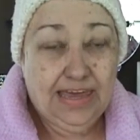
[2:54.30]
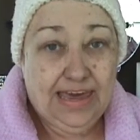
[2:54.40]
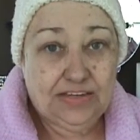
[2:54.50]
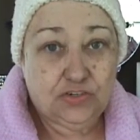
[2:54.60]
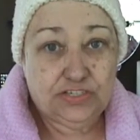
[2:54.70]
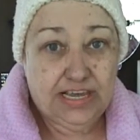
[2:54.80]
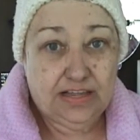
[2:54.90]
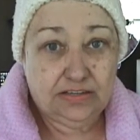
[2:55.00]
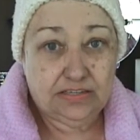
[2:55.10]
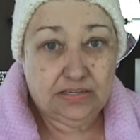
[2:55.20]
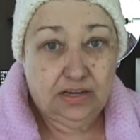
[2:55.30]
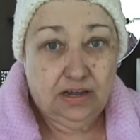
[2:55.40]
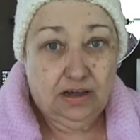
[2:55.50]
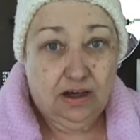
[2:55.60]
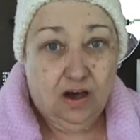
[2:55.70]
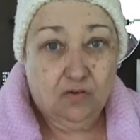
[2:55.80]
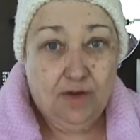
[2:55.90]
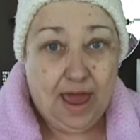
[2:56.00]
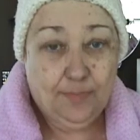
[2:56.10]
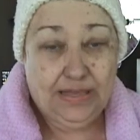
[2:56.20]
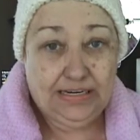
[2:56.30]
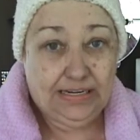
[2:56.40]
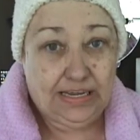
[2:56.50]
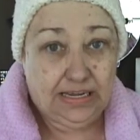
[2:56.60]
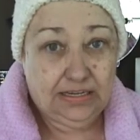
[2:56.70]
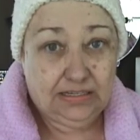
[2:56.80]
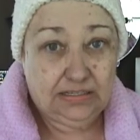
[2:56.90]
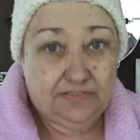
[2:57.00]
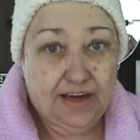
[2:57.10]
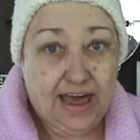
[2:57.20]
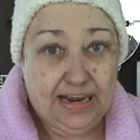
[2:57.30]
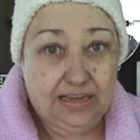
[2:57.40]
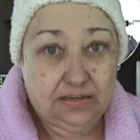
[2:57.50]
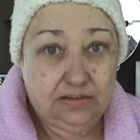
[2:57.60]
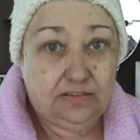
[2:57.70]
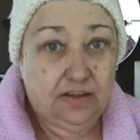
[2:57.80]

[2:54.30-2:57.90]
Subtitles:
cancer cells are rapidly dividing.